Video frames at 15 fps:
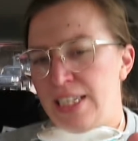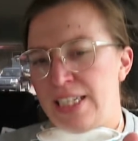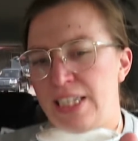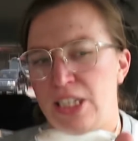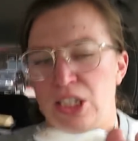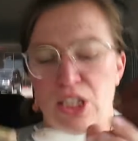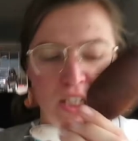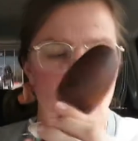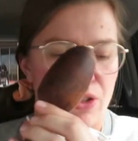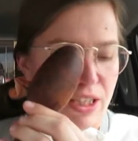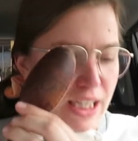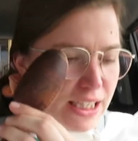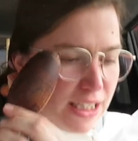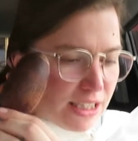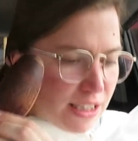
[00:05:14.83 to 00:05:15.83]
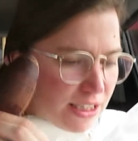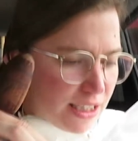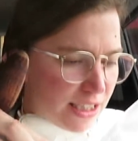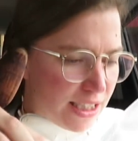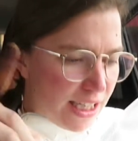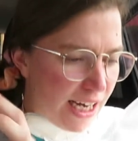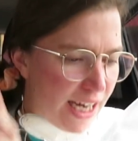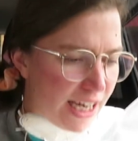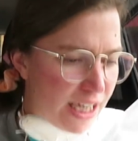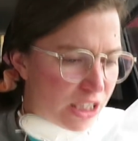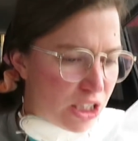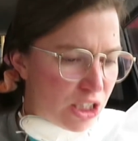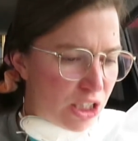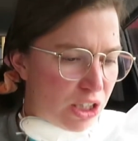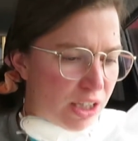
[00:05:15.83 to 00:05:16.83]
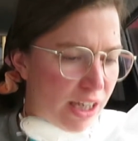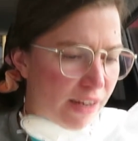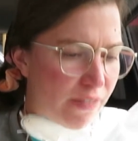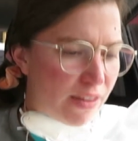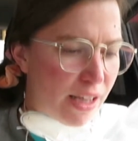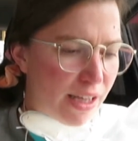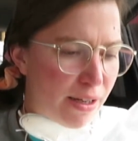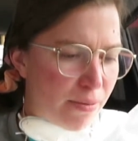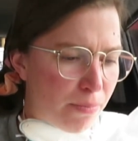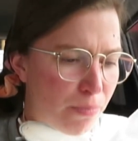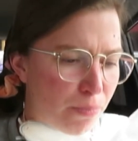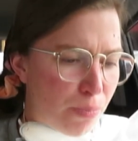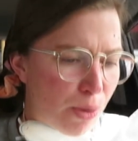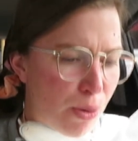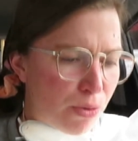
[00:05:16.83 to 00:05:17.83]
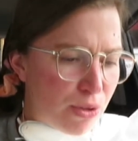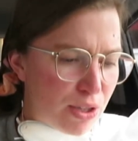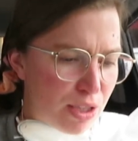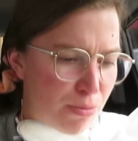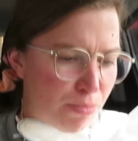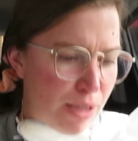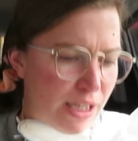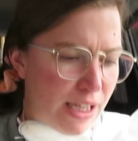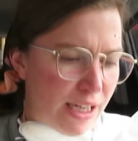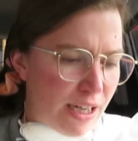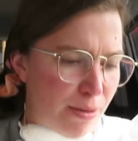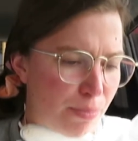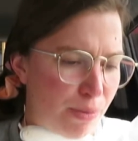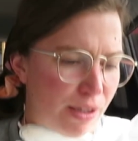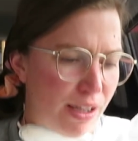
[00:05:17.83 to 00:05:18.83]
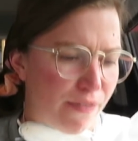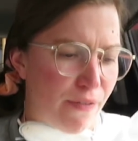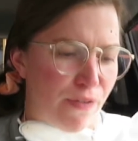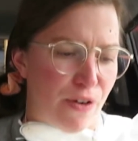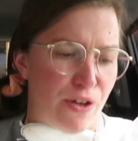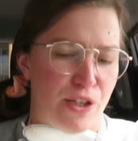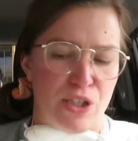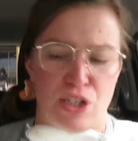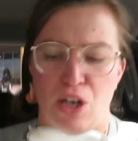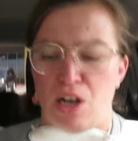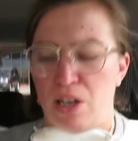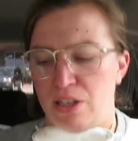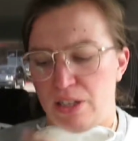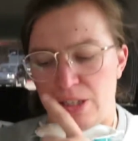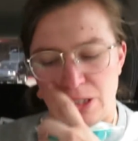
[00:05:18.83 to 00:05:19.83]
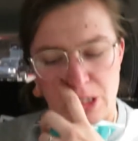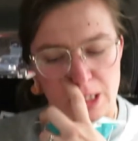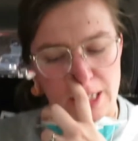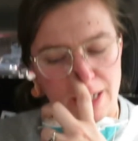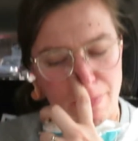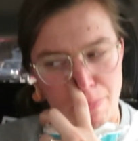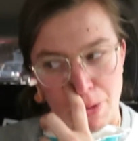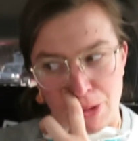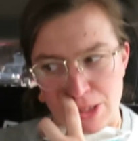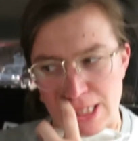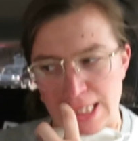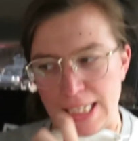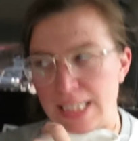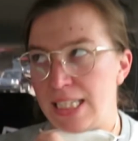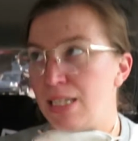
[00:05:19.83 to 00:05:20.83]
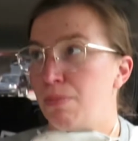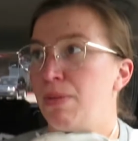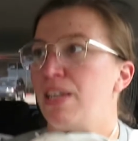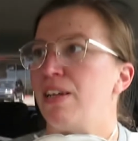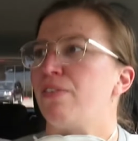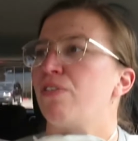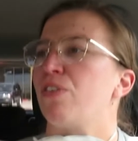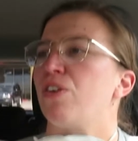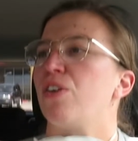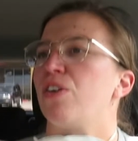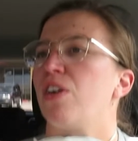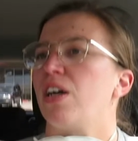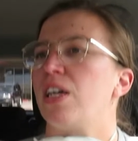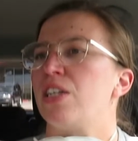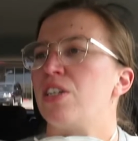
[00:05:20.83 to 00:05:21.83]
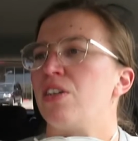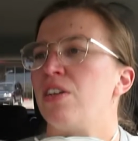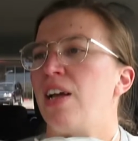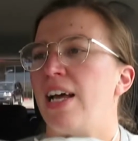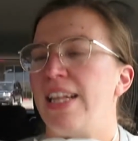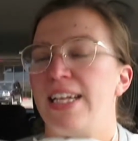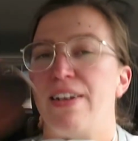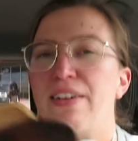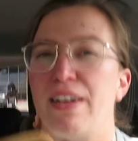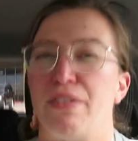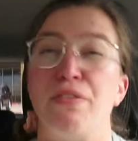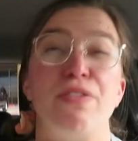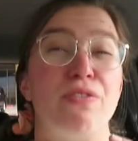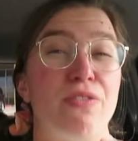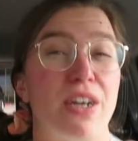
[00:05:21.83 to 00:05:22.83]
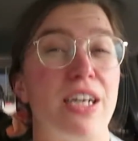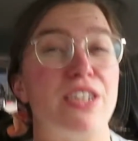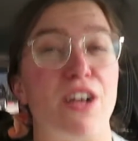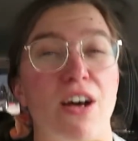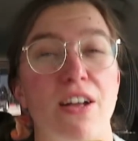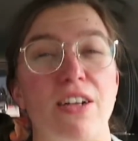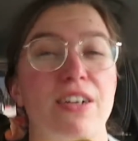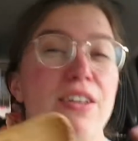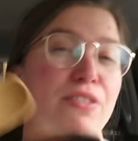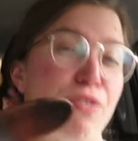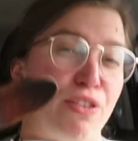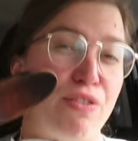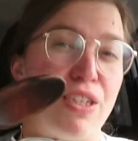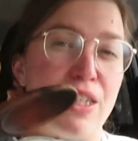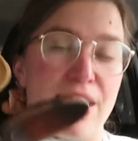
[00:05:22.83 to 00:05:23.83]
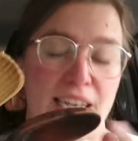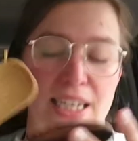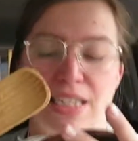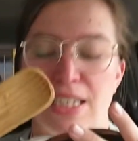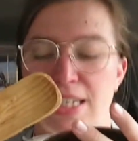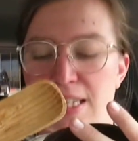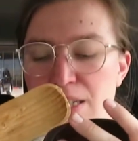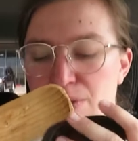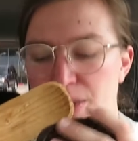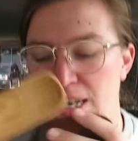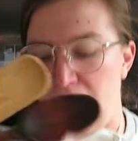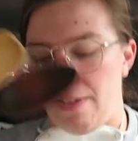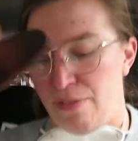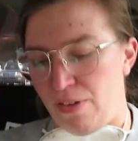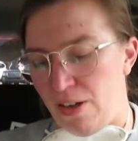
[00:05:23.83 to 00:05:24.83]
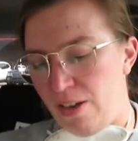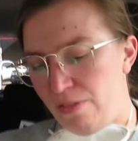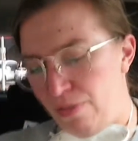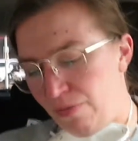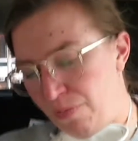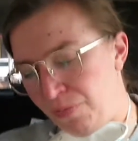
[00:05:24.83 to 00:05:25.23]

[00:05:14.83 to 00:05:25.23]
kitchen utensils, and she gave them both to me, I believe, for $1. She gave most things to me for I think like $1.50 because it was half off.